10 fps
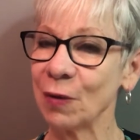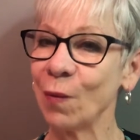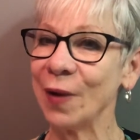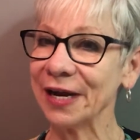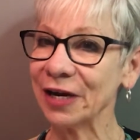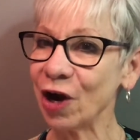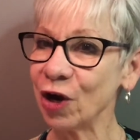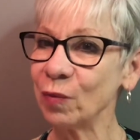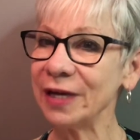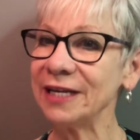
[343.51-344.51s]
Where
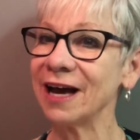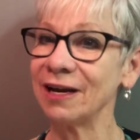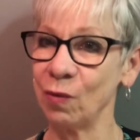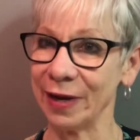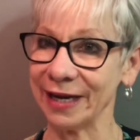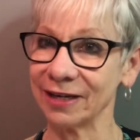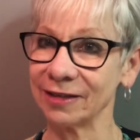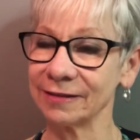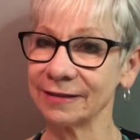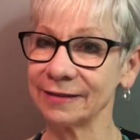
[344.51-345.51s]
are we not aware?
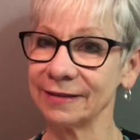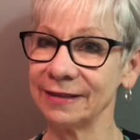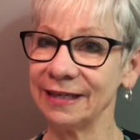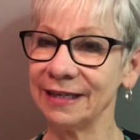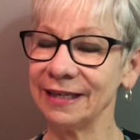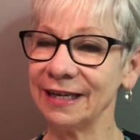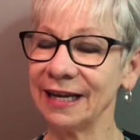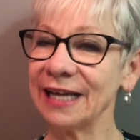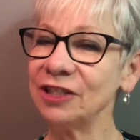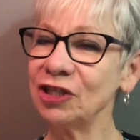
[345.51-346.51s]

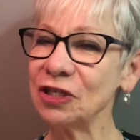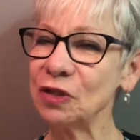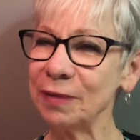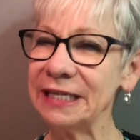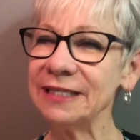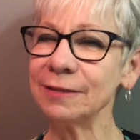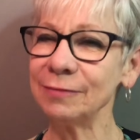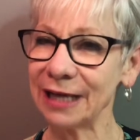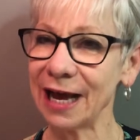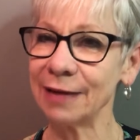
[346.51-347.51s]
And just spend some
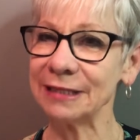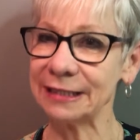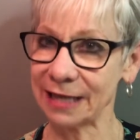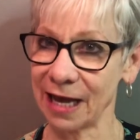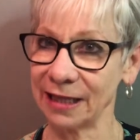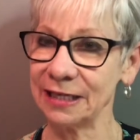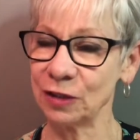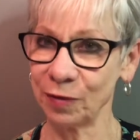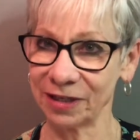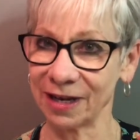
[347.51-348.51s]
time in
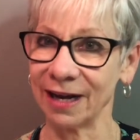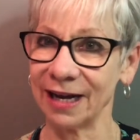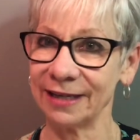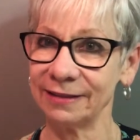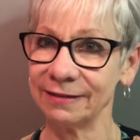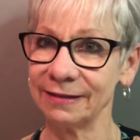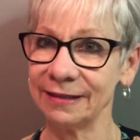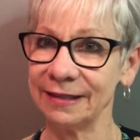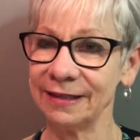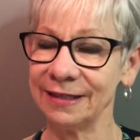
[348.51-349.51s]
silence with God,
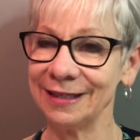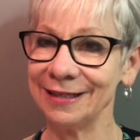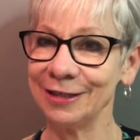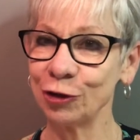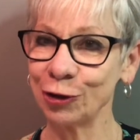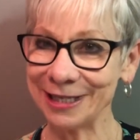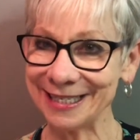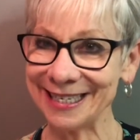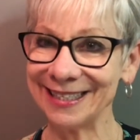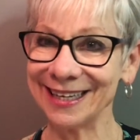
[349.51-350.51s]

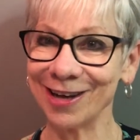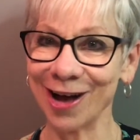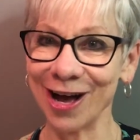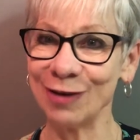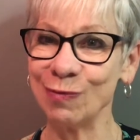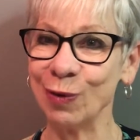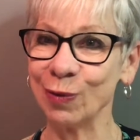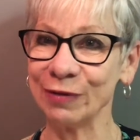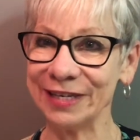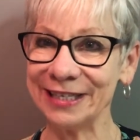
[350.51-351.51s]
trusting that God will
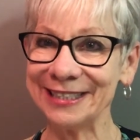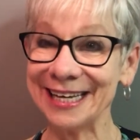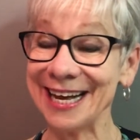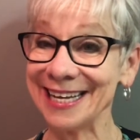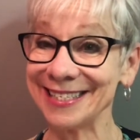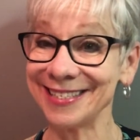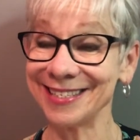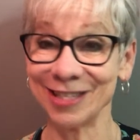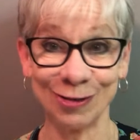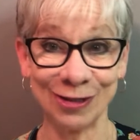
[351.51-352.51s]
reveal to us
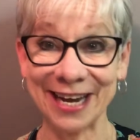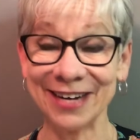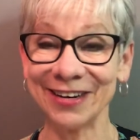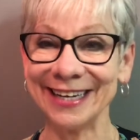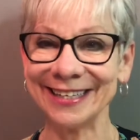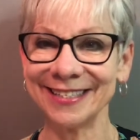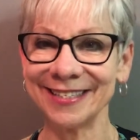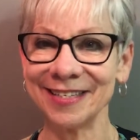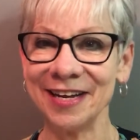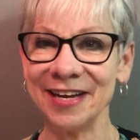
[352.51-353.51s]
those
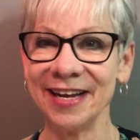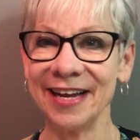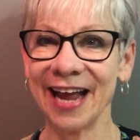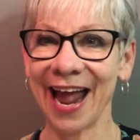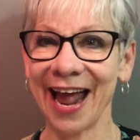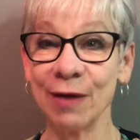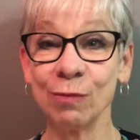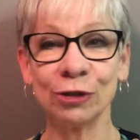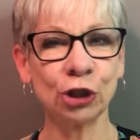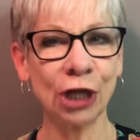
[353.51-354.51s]
areas and
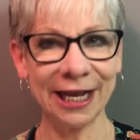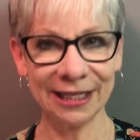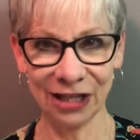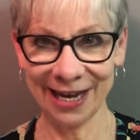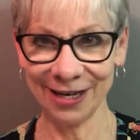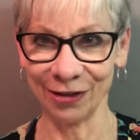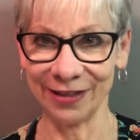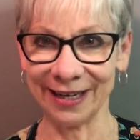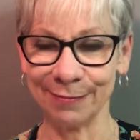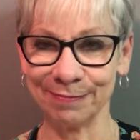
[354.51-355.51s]
will shine light on
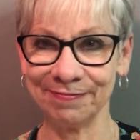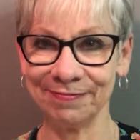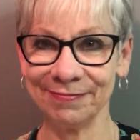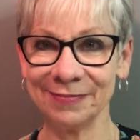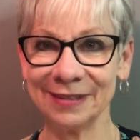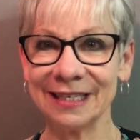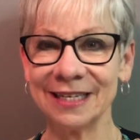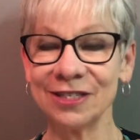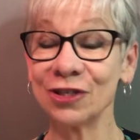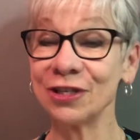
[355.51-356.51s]
them
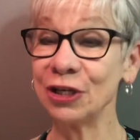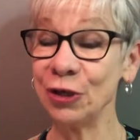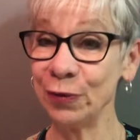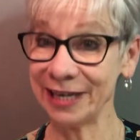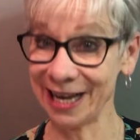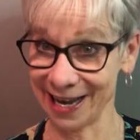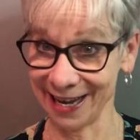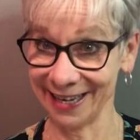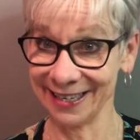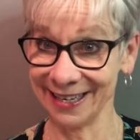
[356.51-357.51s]
so that you and
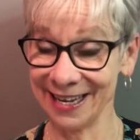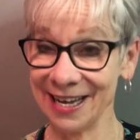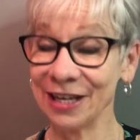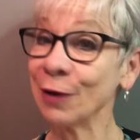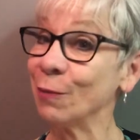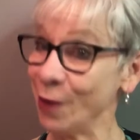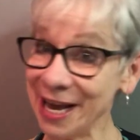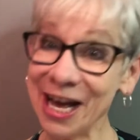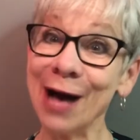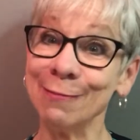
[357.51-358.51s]
I can
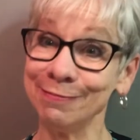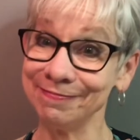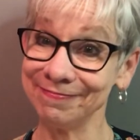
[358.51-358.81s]
wake up